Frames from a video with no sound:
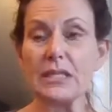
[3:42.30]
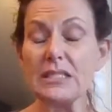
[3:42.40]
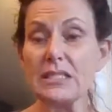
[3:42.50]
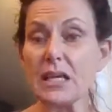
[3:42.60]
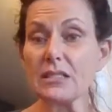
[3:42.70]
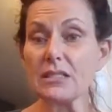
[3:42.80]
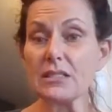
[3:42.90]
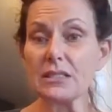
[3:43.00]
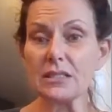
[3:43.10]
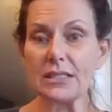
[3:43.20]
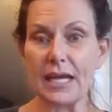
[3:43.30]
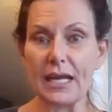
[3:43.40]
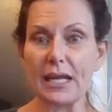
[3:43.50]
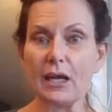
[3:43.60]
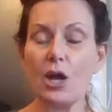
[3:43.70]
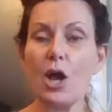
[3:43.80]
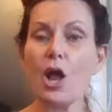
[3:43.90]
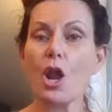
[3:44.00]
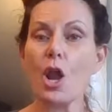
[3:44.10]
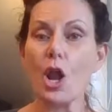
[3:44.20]
It doesn't take
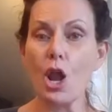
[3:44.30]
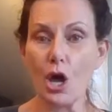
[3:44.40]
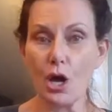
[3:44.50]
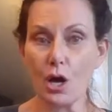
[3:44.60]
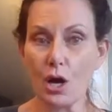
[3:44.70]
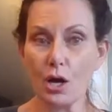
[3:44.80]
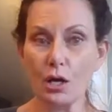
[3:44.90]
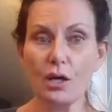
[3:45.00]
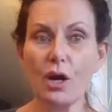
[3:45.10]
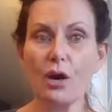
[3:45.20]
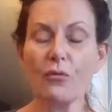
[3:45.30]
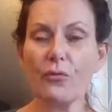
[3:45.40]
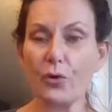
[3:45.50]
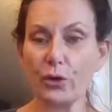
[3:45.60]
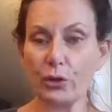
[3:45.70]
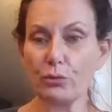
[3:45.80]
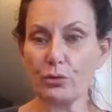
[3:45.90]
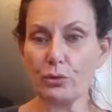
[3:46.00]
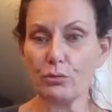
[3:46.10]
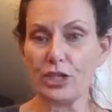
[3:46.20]
long for you
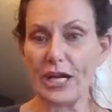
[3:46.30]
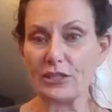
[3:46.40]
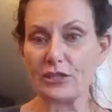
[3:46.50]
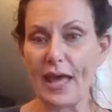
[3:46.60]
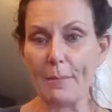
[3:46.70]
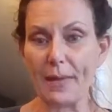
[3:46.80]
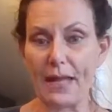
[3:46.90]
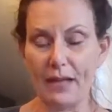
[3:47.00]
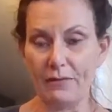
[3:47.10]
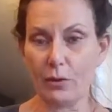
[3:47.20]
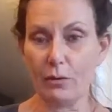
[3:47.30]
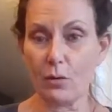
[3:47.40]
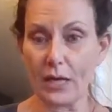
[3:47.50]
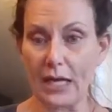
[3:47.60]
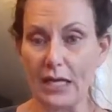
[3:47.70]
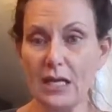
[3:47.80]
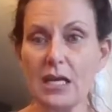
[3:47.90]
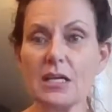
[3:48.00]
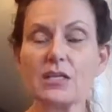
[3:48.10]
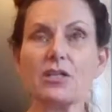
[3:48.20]
to change that behavior, okay?
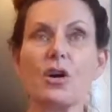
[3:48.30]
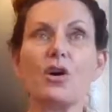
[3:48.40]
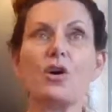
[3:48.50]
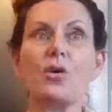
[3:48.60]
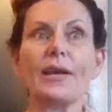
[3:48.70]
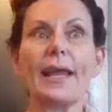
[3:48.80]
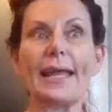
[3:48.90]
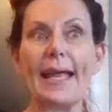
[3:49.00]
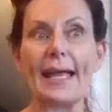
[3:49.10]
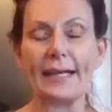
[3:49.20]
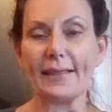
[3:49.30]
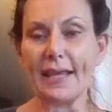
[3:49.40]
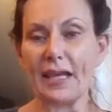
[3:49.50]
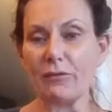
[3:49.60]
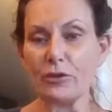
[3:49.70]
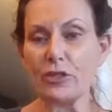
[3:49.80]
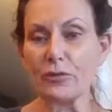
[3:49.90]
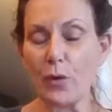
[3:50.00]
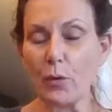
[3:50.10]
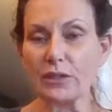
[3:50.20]
So like anything, if you
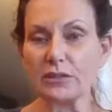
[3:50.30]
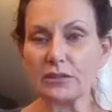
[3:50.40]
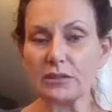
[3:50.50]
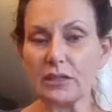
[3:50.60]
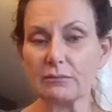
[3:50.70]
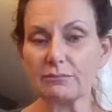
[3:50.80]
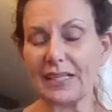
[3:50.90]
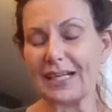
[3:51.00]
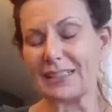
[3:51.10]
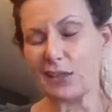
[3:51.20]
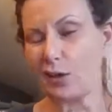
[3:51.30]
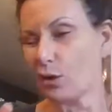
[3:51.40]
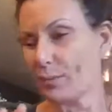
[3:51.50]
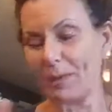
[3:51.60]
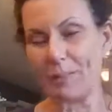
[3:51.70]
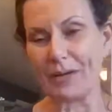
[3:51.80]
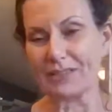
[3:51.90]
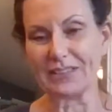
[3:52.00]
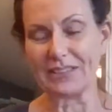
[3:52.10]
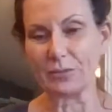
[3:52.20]
just focus, and I tell all my
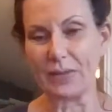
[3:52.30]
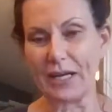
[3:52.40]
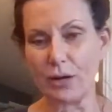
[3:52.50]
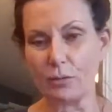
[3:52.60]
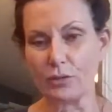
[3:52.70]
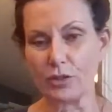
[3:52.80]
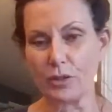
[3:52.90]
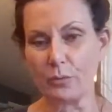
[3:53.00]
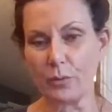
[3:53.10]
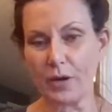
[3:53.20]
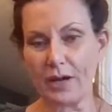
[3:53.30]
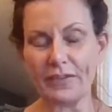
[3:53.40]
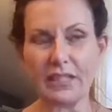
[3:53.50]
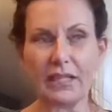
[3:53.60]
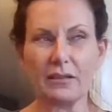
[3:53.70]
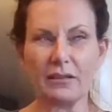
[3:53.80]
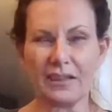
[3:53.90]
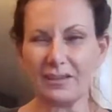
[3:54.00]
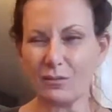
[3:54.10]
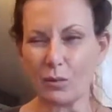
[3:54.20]
parents this when I coach them privately in
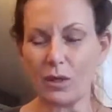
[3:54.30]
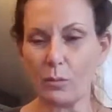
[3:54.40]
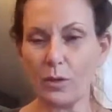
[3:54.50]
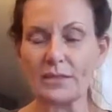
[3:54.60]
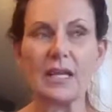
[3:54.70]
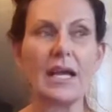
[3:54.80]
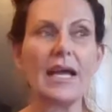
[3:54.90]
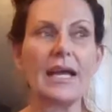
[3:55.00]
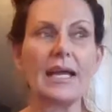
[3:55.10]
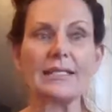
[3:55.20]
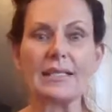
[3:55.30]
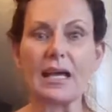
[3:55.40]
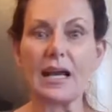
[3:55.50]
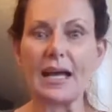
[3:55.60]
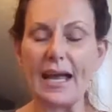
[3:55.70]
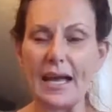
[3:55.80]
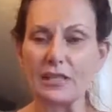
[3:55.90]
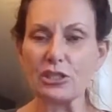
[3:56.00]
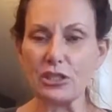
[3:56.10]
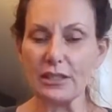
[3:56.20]
one-on-ones, is that I
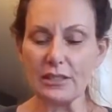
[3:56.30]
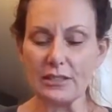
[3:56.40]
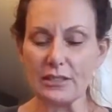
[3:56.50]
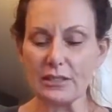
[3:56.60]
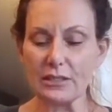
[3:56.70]
actually